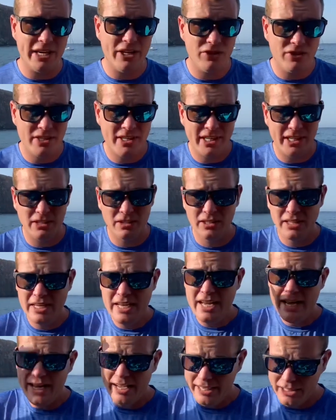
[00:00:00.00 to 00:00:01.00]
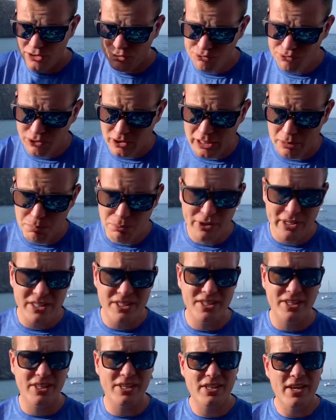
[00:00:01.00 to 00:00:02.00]
until it's fully
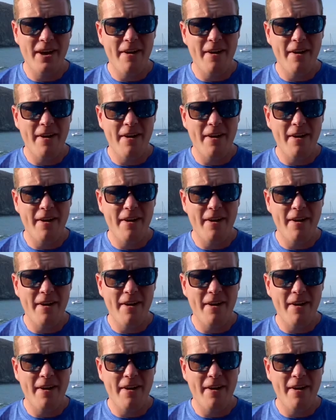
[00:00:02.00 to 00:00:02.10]
printed.